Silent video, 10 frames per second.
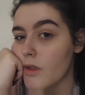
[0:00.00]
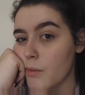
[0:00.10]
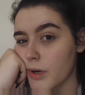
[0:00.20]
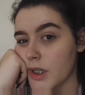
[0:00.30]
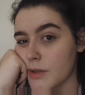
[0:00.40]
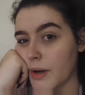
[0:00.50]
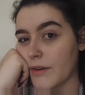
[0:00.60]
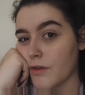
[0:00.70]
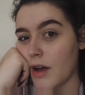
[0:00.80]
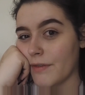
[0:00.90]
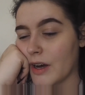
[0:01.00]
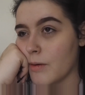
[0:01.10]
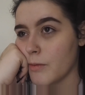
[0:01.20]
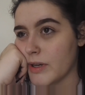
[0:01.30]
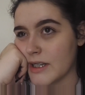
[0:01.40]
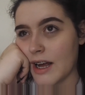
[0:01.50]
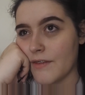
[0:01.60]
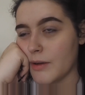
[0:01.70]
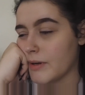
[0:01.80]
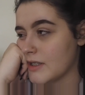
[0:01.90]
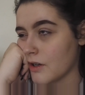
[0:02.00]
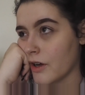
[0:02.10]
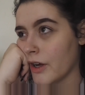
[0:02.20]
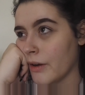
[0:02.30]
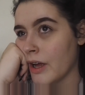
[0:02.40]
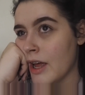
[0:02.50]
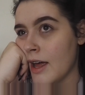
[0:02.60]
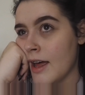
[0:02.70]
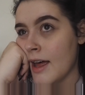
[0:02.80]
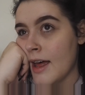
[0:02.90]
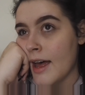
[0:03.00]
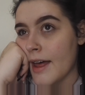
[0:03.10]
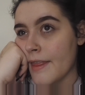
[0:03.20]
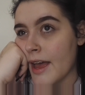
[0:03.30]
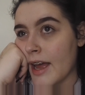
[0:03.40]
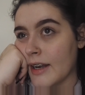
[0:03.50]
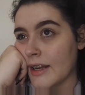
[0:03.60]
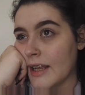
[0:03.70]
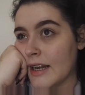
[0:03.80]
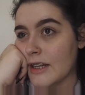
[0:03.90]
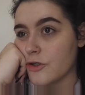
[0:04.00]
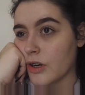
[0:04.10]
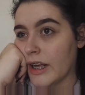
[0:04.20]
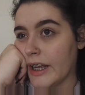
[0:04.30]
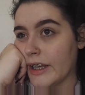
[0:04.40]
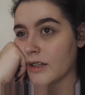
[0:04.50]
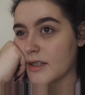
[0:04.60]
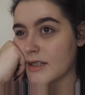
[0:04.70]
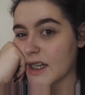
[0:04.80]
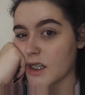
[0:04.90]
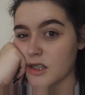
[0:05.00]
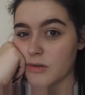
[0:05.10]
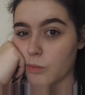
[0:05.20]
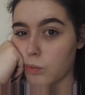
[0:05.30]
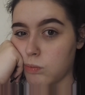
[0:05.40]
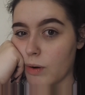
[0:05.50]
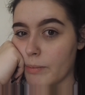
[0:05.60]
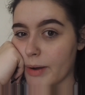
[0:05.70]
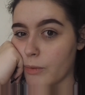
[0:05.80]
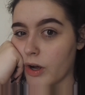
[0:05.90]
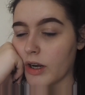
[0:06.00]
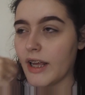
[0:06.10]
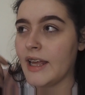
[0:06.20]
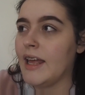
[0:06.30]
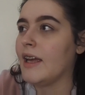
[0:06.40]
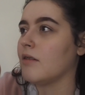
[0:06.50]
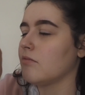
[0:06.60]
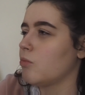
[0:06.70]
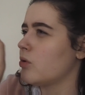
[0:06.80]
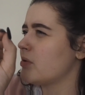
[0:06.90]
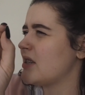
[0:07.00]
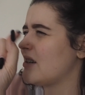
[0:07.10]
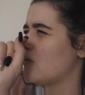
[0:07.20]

We were just waiting for half an hour, but we didn't have anywhere to go. And then he literally did us one by one. Like he inked, what was it?